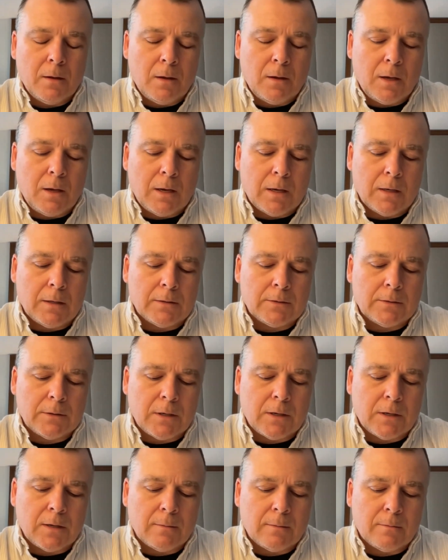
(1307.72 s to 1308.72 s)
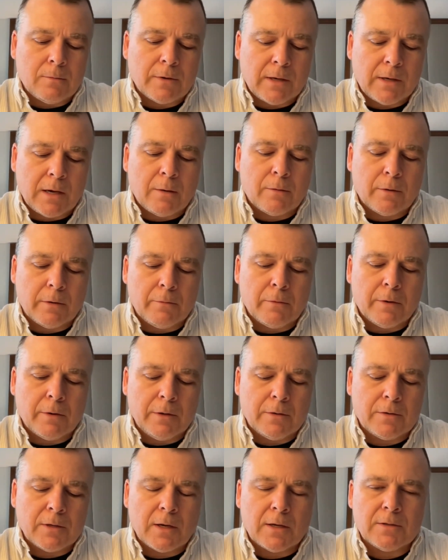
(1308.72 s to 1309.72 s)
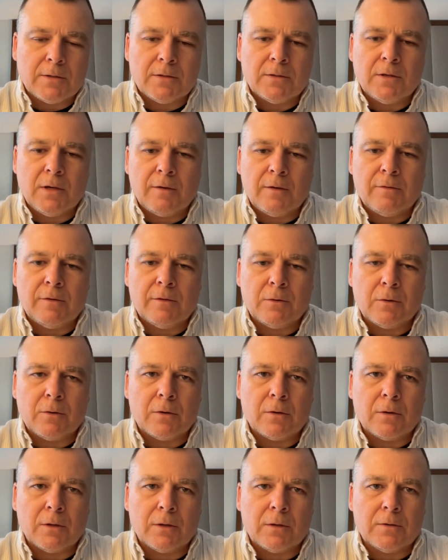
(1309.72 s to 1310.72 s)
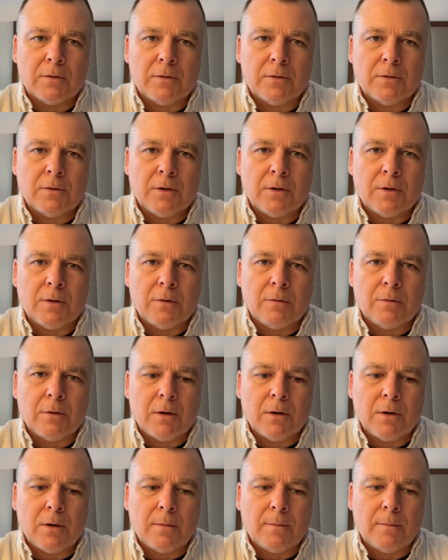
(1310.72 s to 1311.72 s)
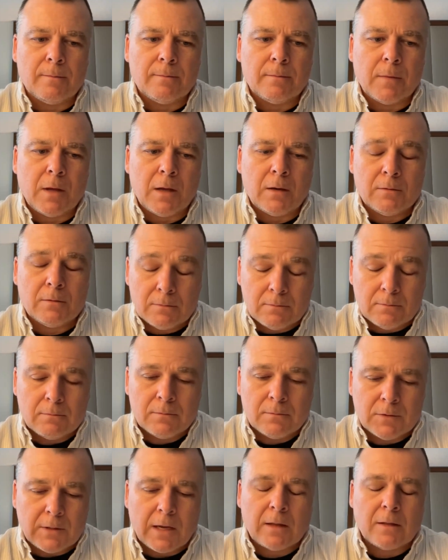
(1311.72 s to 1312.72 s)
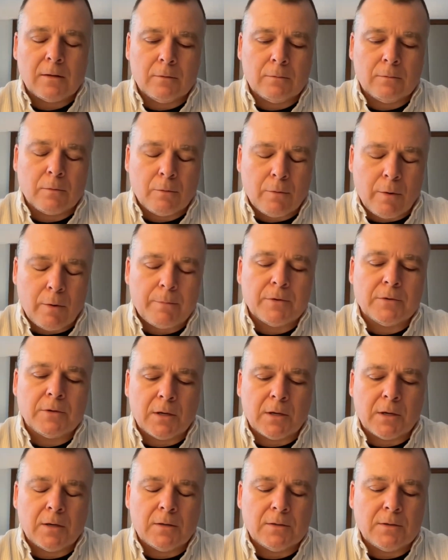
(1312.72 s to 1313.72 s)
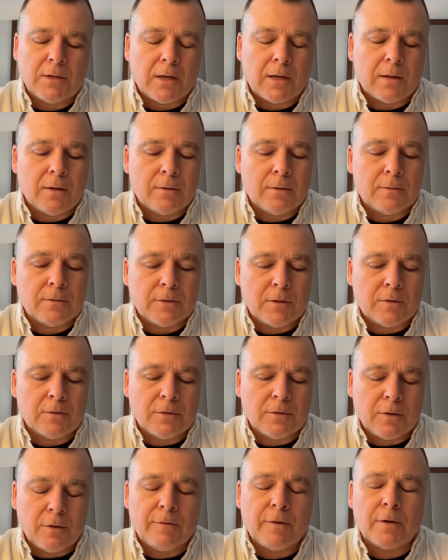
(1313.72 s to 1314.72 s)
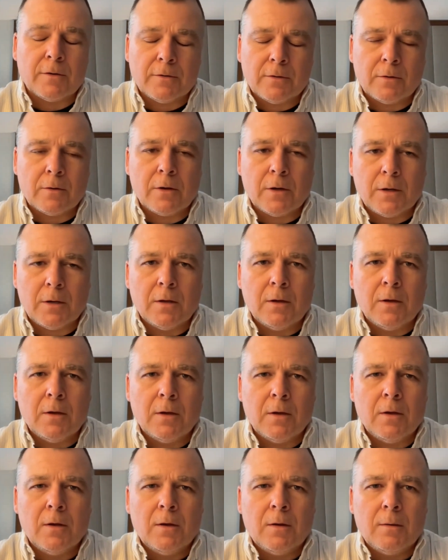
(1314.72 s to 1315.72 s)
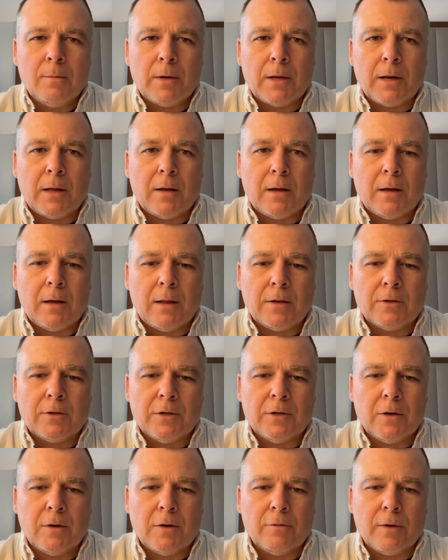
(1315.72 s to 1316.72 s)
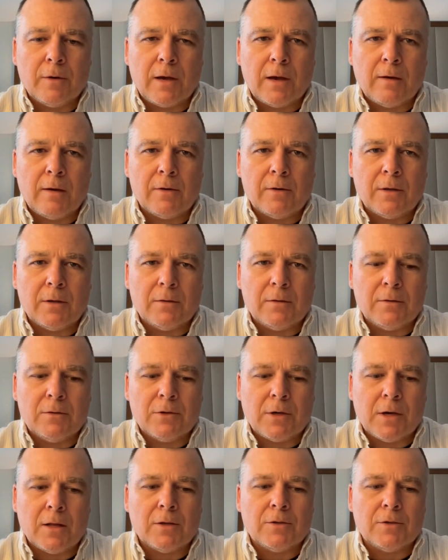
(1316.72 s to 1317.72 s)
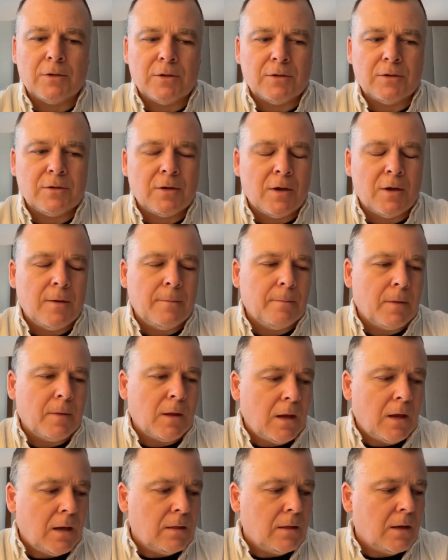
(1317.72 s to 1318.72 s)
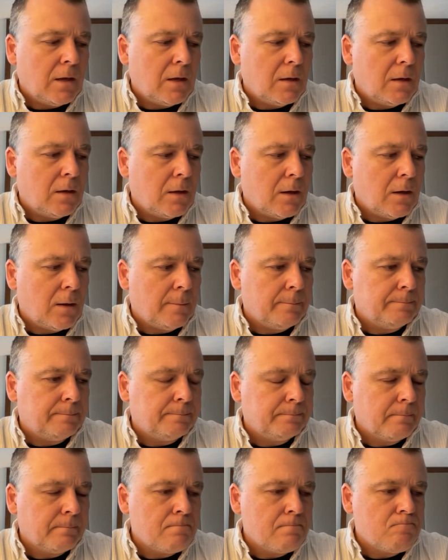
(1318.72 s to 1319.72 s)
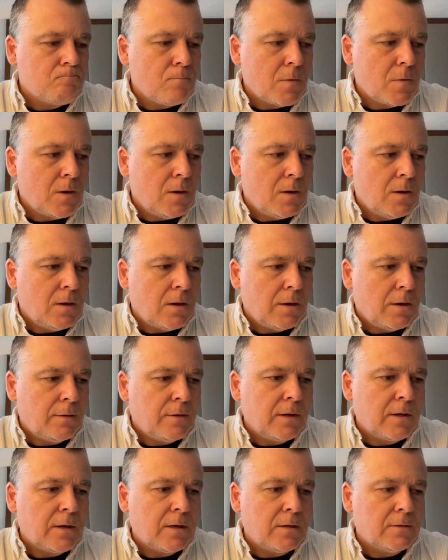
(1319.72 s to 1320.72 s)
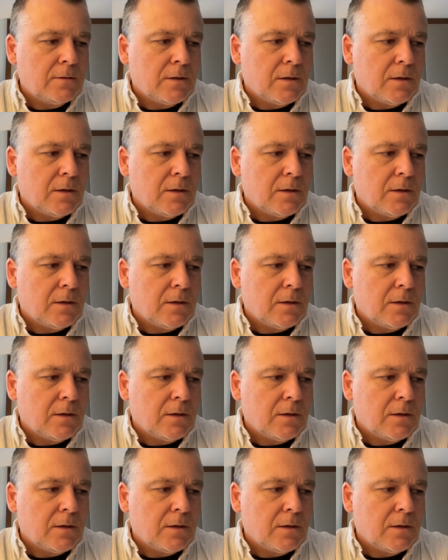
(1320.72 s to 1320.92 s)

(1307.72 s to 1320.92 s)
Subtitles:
And we're using SSDF internally. So and Cyclone, we're representing it in Cyclone. So far so good, but I'll let you know if we have any challenges. And then I think as